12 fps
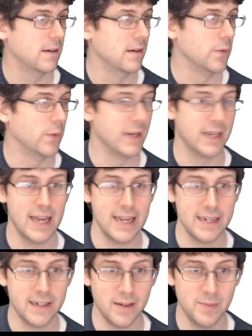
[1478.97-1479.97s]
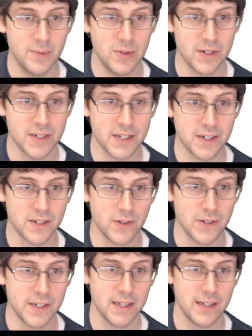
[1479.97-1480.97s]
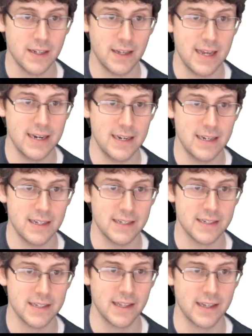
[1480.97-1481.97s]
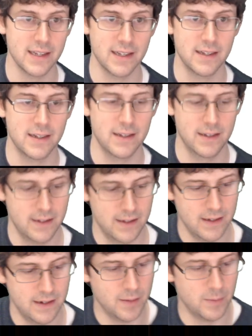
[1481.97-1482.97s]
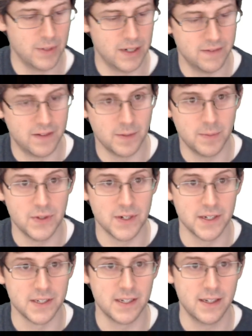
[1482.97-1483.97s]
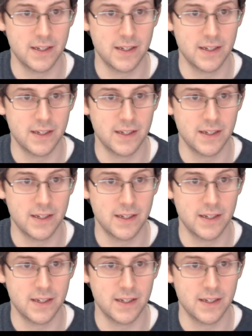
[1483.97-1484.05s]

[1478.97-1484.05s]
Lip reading: When n computers are sold. N is the number of computers.